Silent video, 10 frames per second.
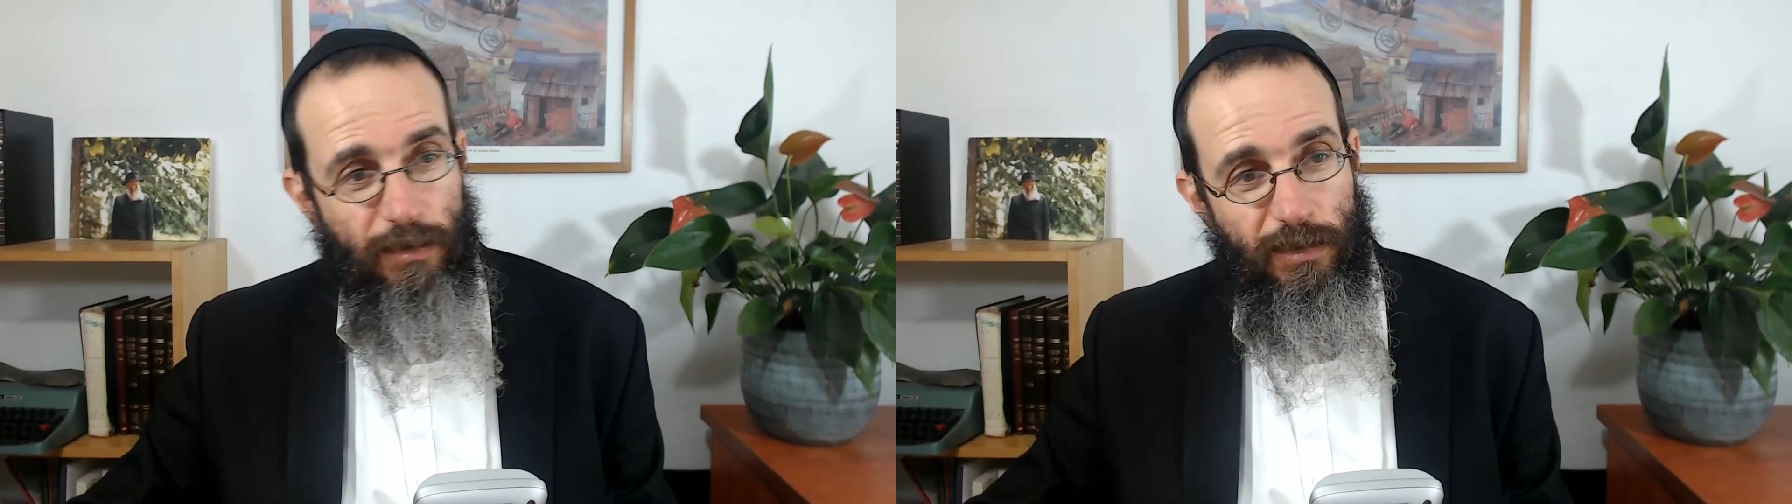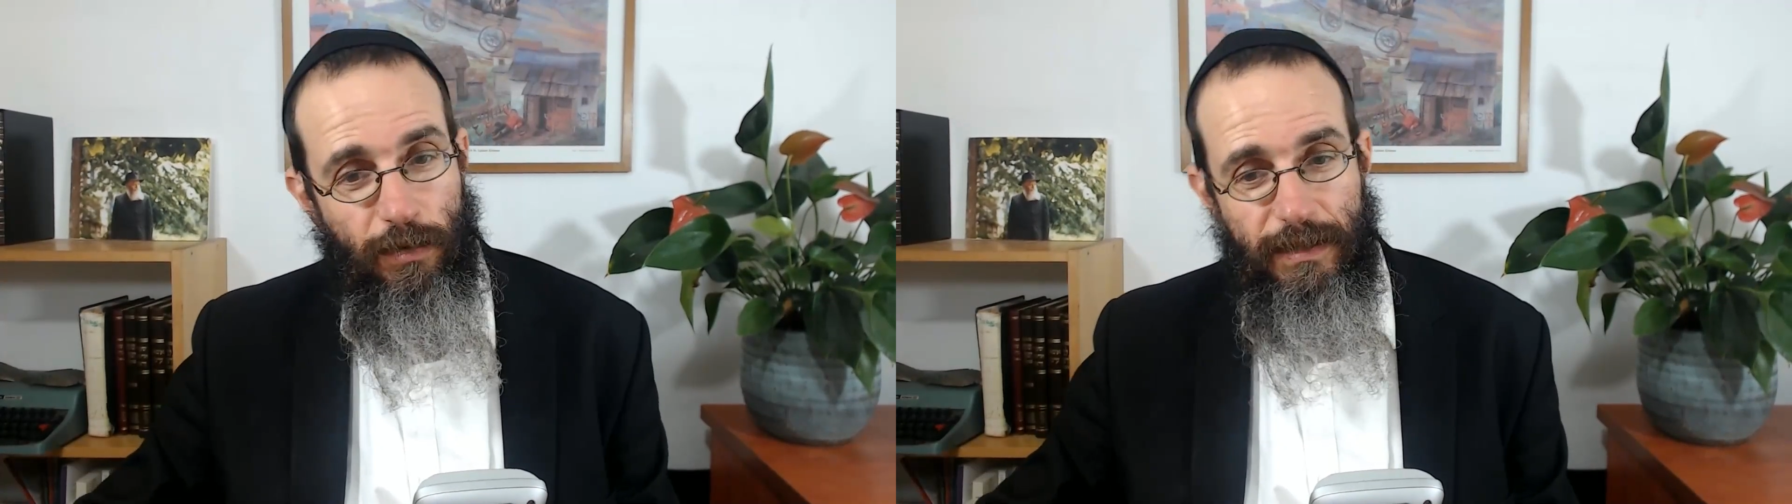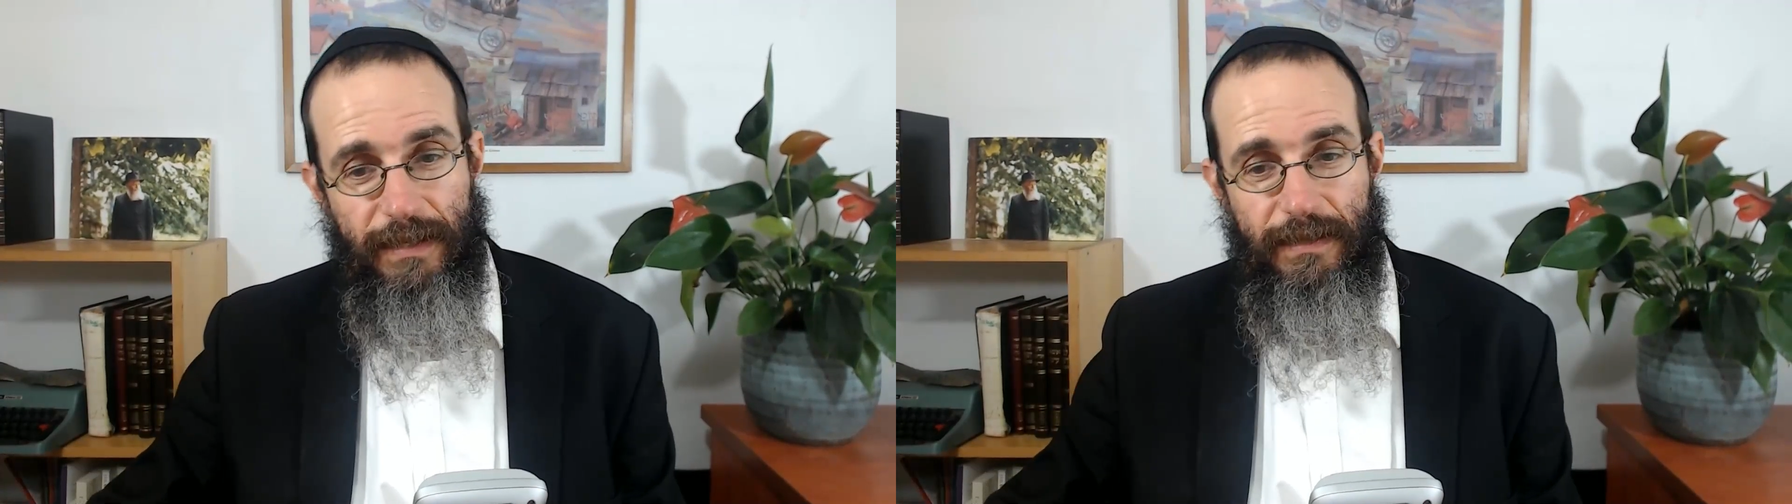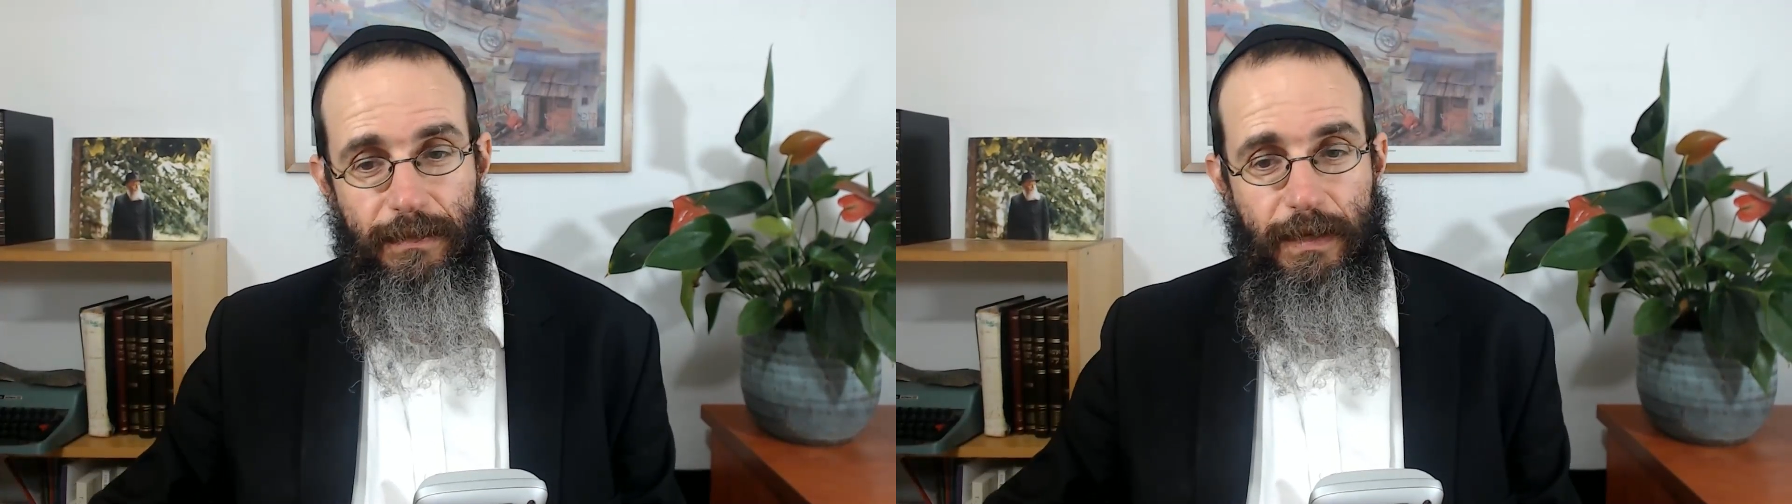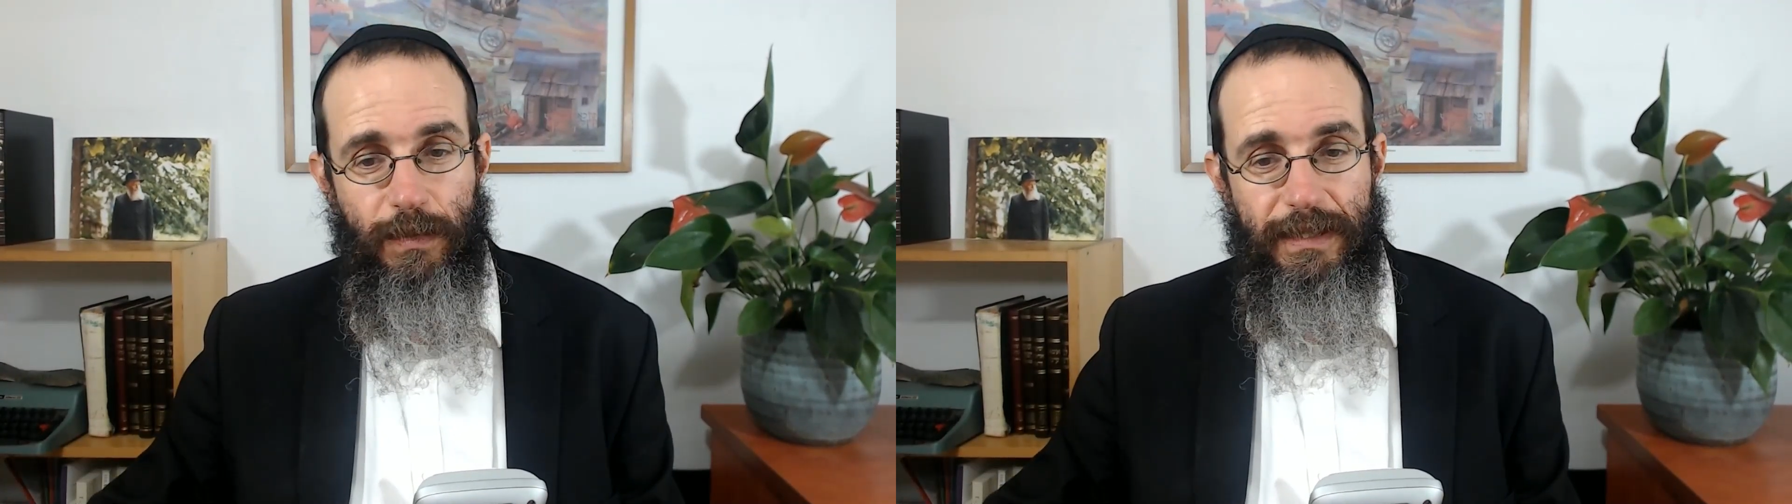school
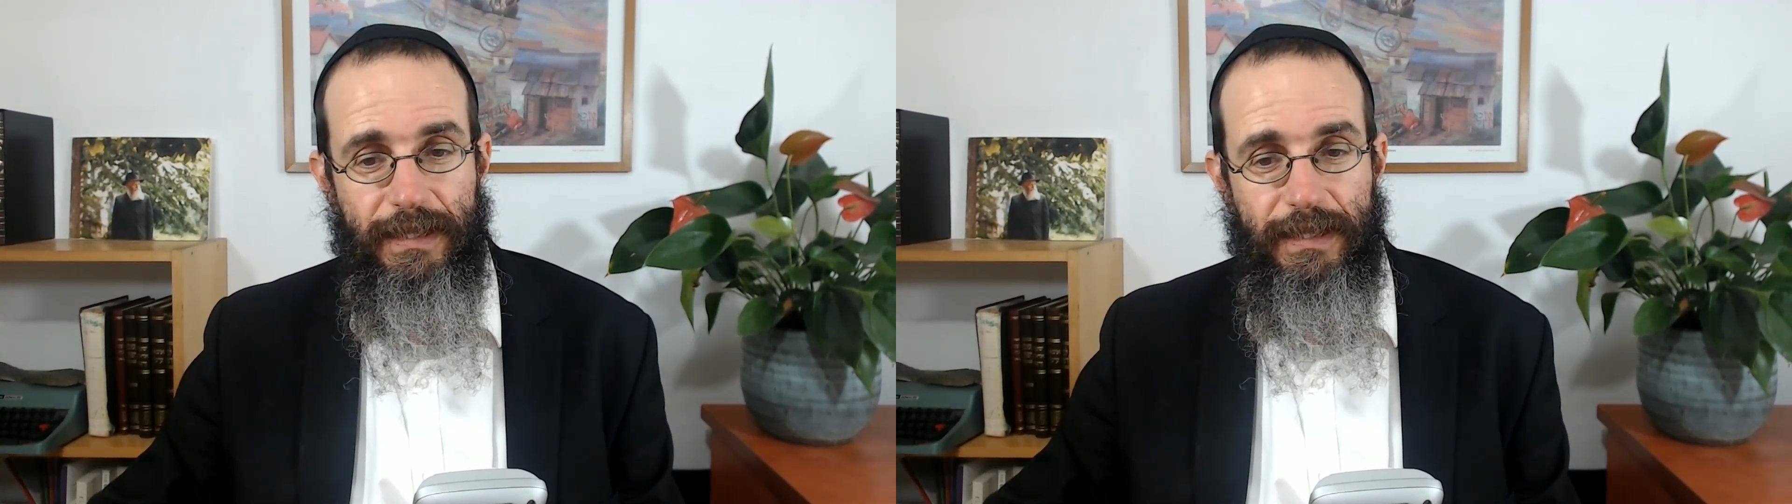systems that we